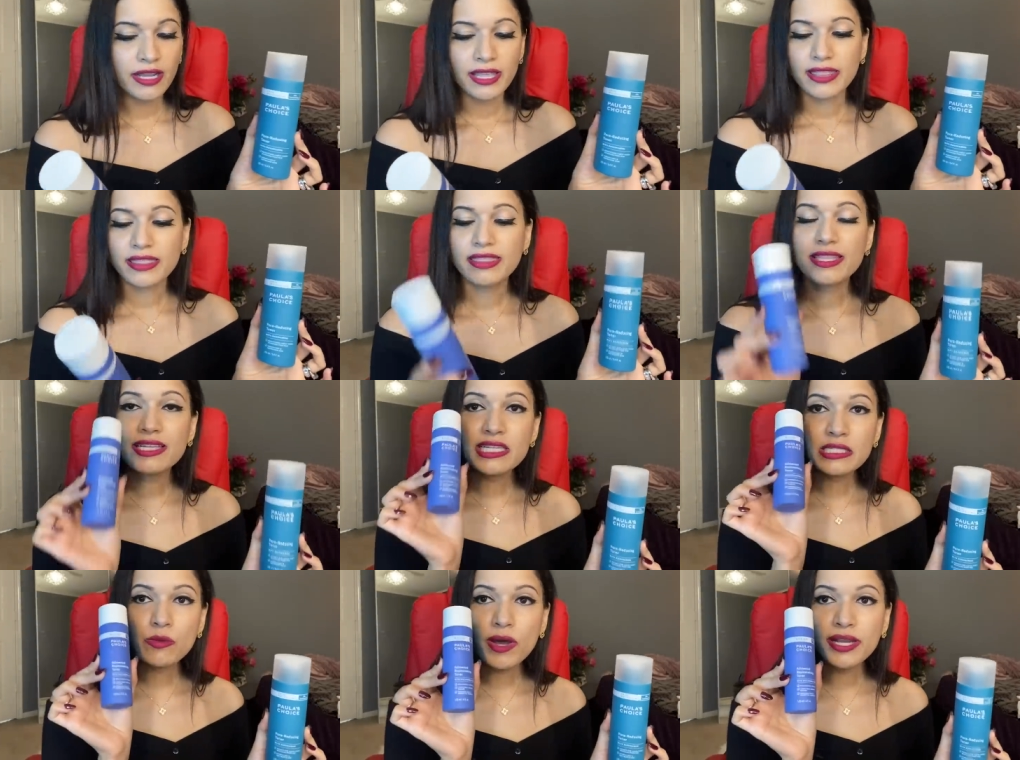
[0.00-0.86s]

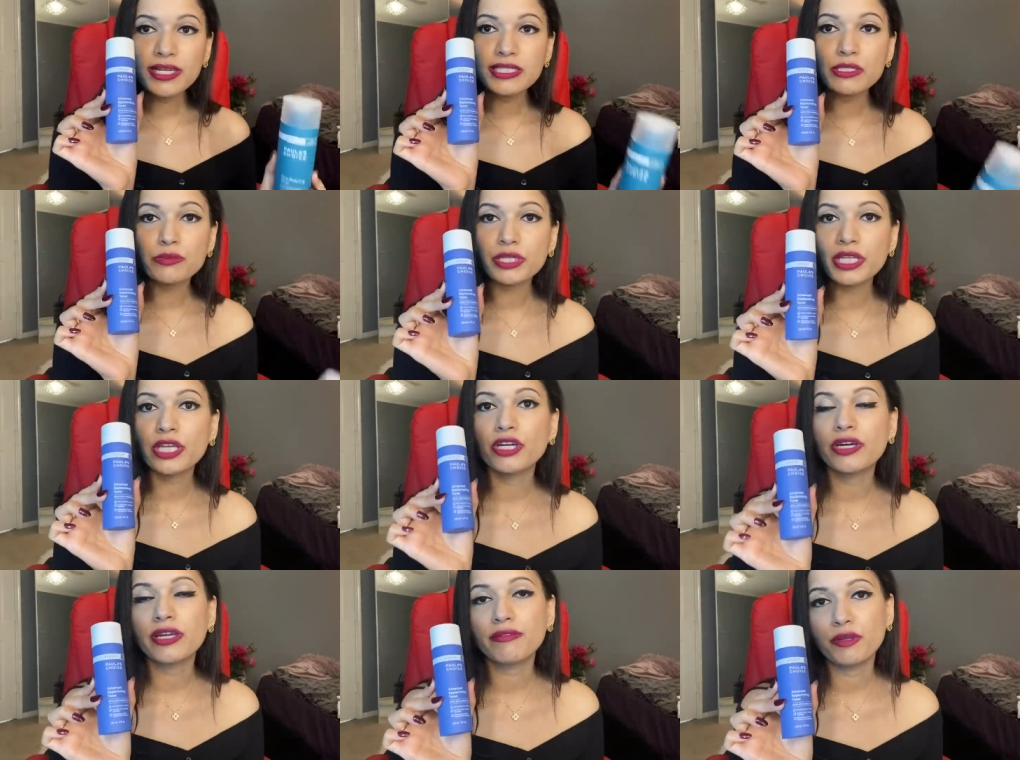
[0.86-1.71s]
This one is really
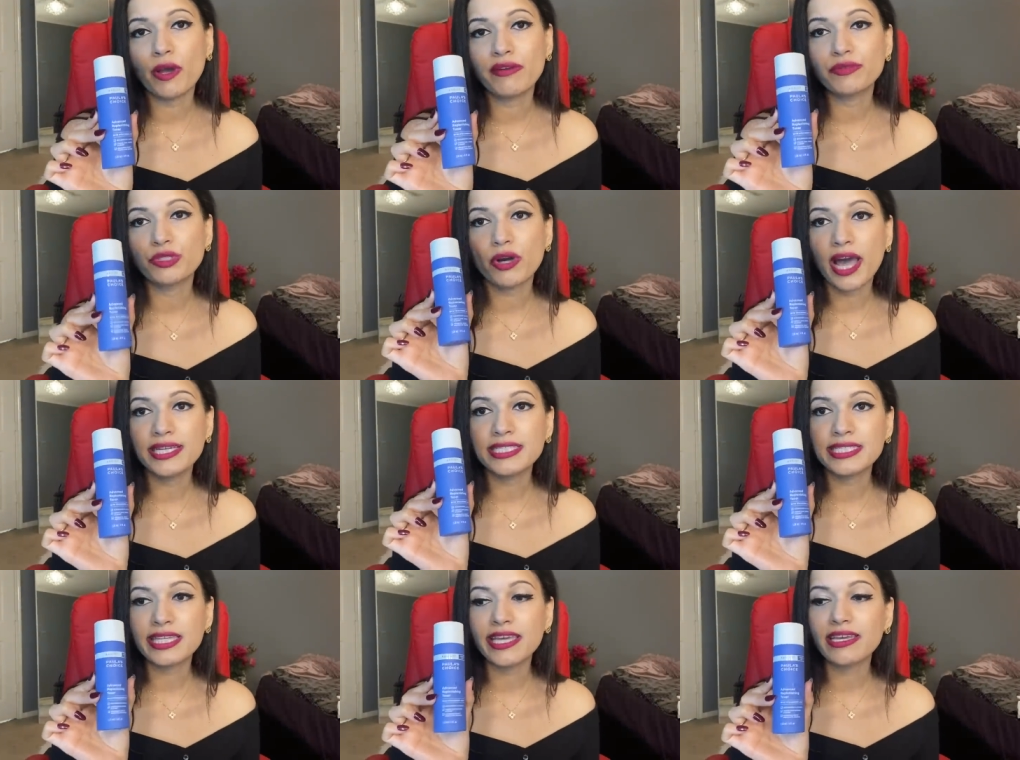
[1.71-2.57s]
good if you have dry
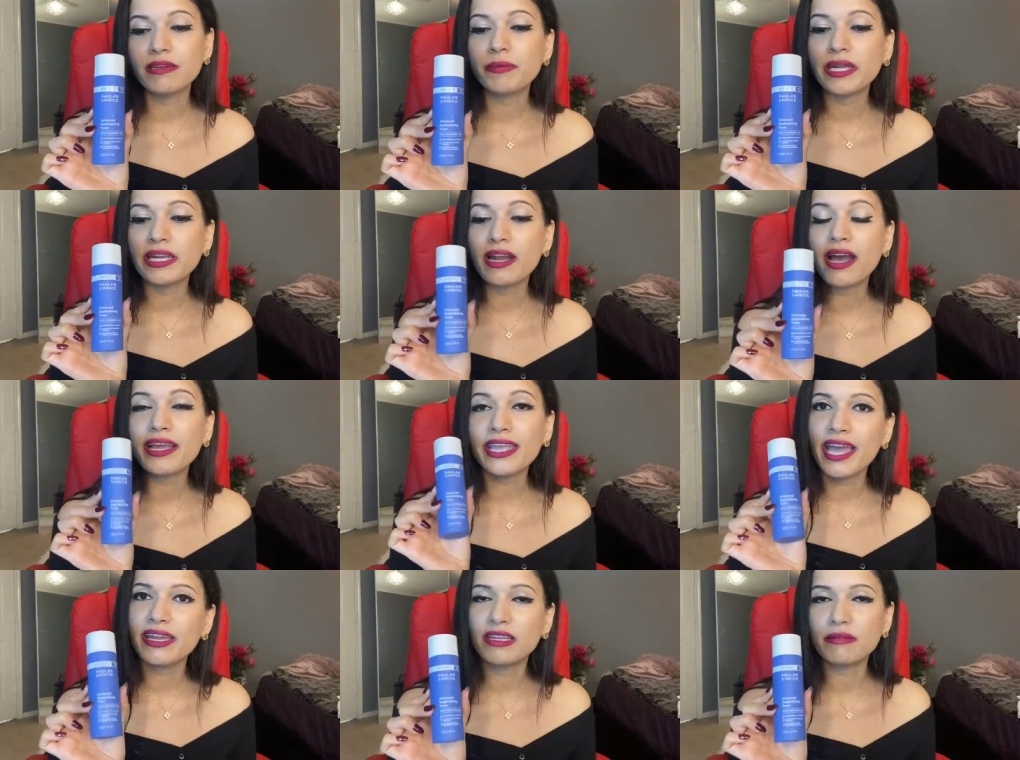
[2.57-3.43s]
skin, but it,
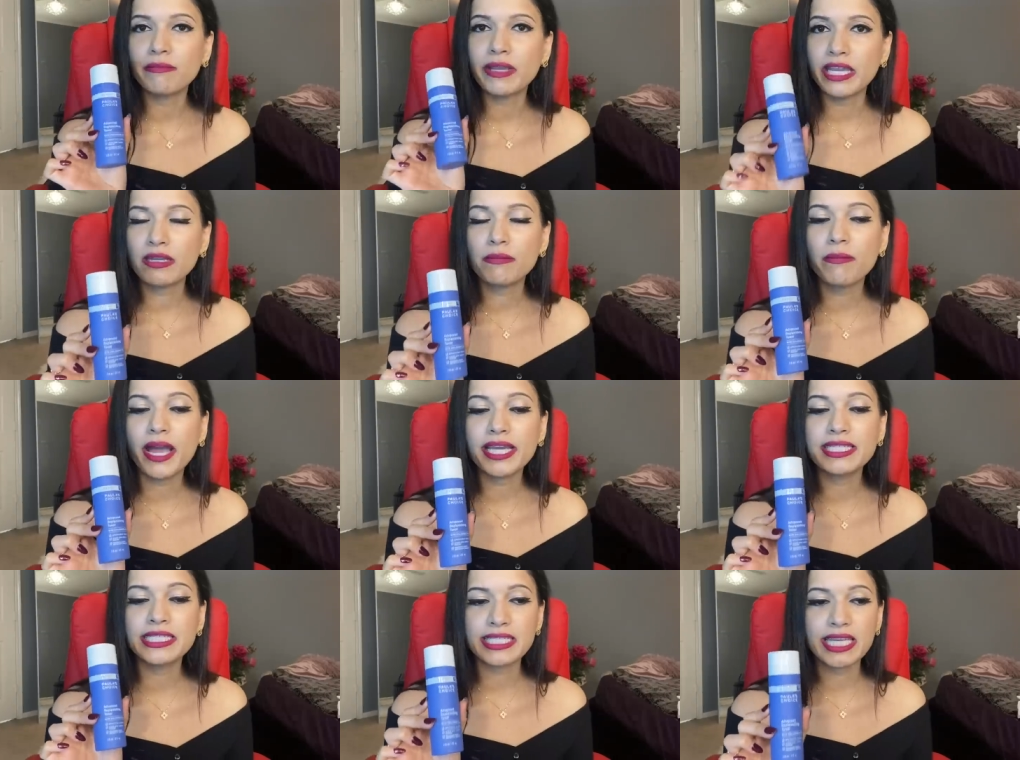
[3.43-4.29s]
again, it made my
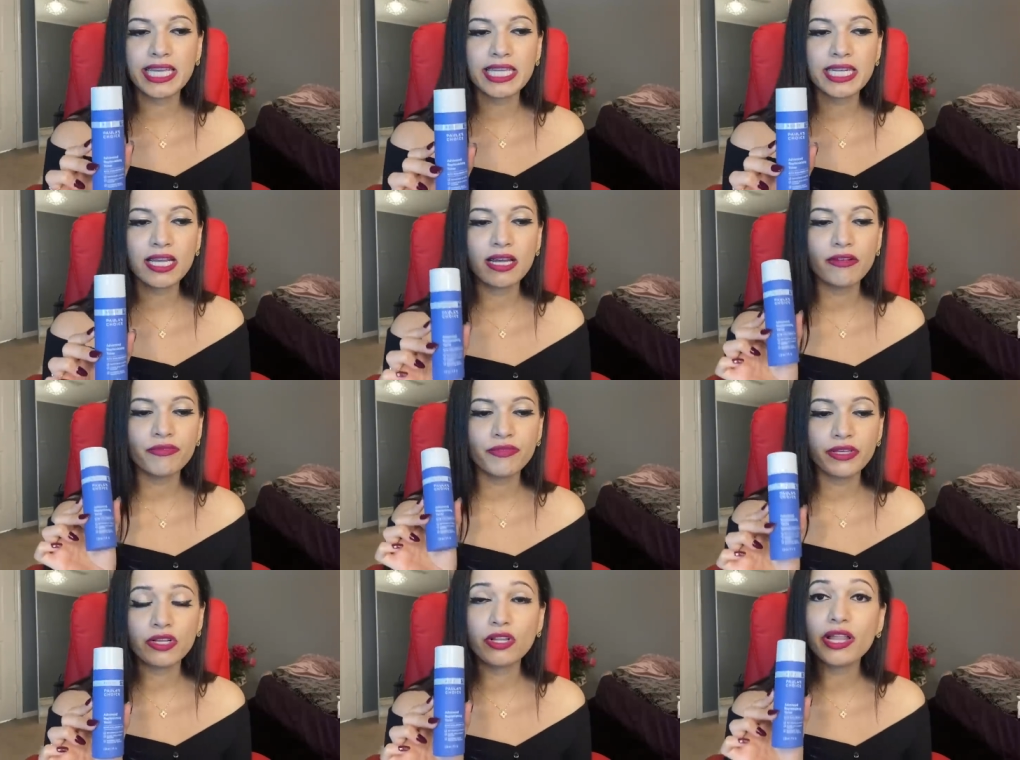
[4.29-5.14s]
skin
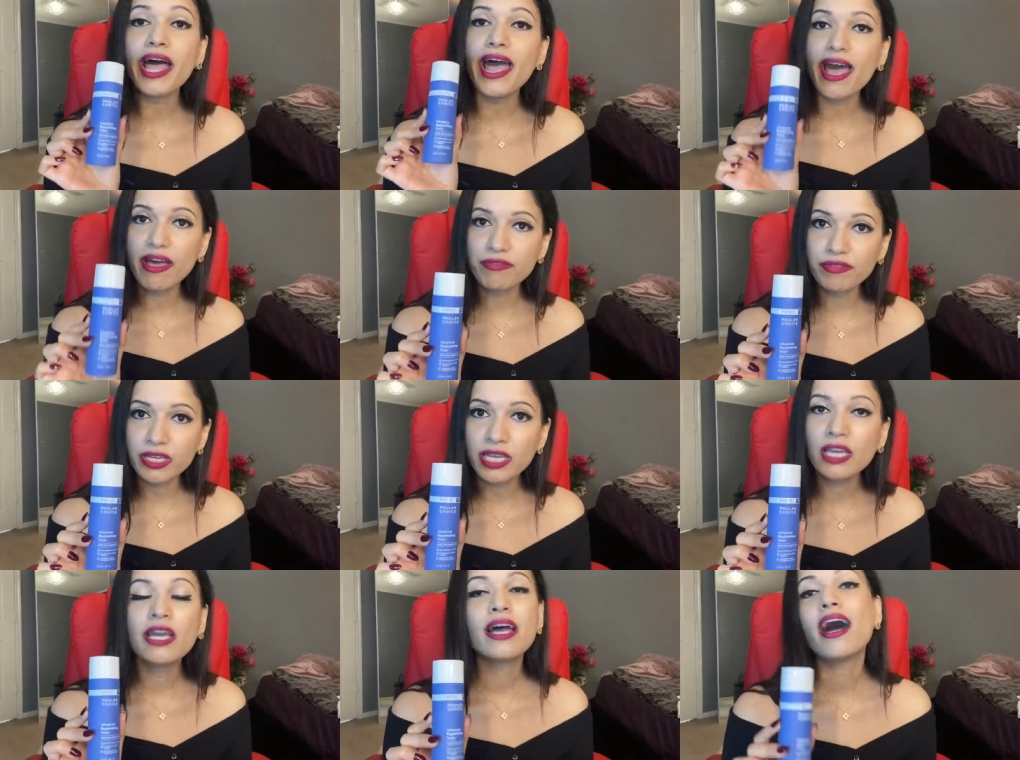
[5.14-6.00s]
feel
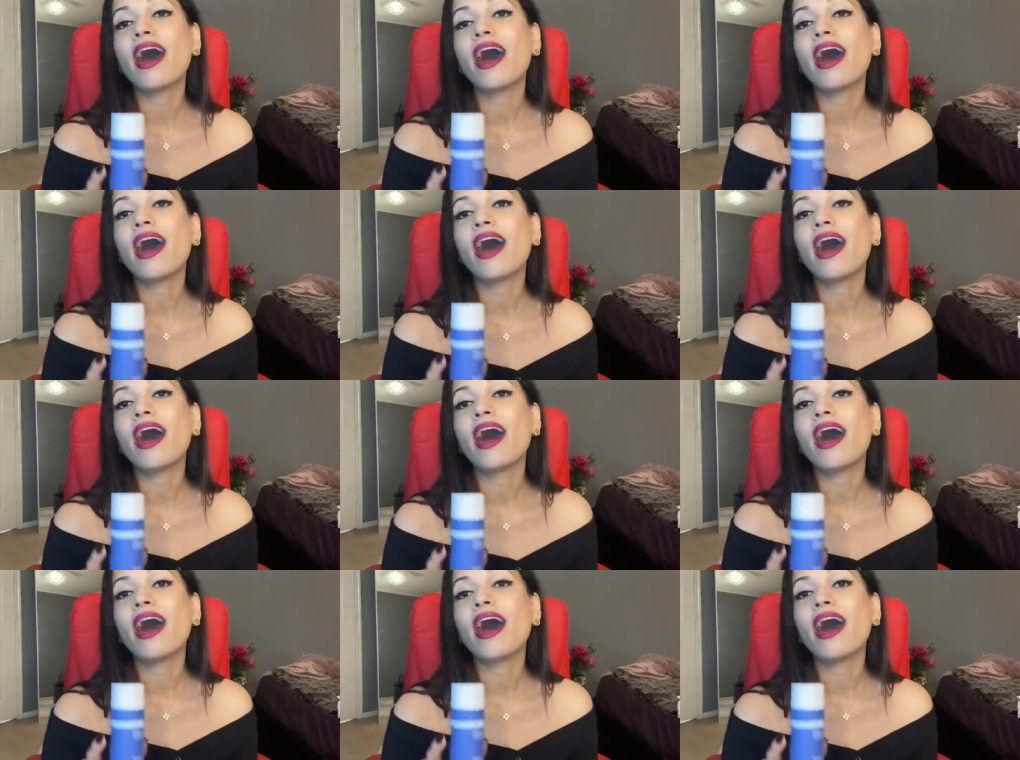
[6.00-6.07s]
heavy.